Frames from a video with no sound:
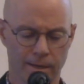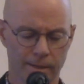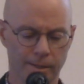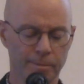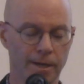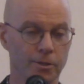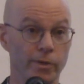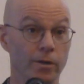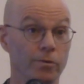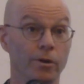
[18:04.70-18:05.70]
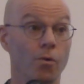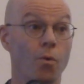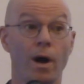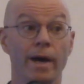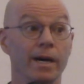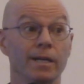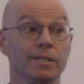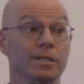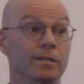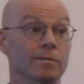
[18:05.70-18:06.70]
Sometimes we don't know why
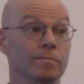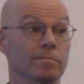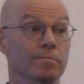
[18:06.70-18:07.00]
us.